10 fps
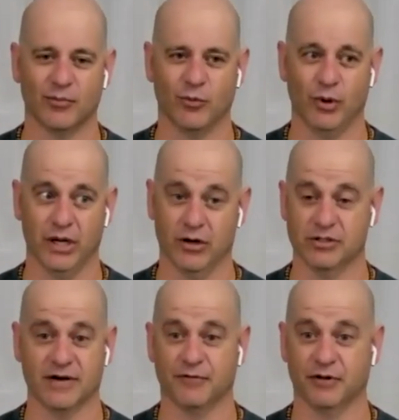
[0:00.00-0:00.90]
we are
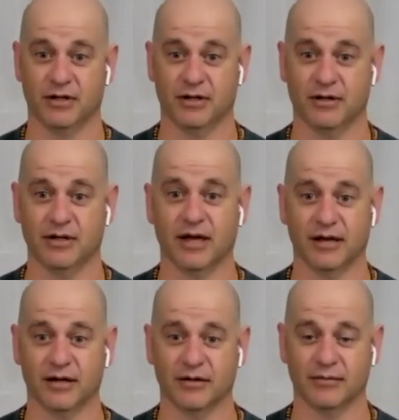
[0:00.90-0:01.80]
definitely
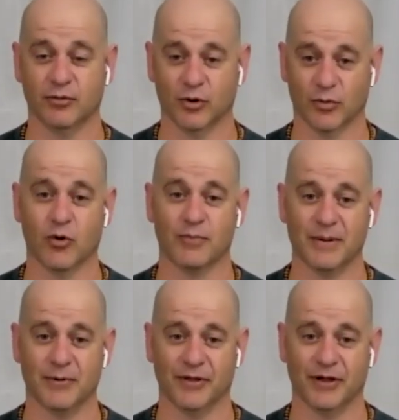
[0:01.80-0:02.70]
getting more and more
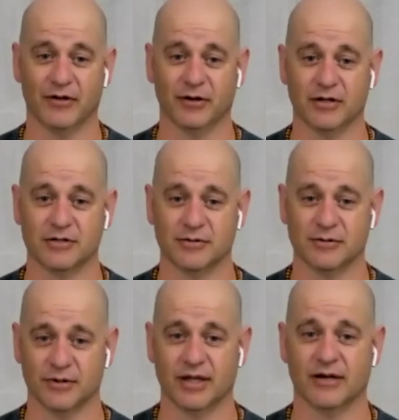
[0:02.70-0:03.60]
people that are looking to do
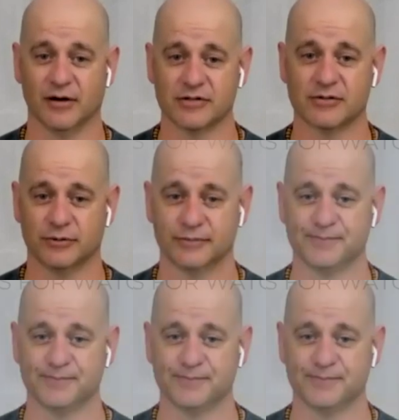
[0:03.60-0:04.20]
that in our school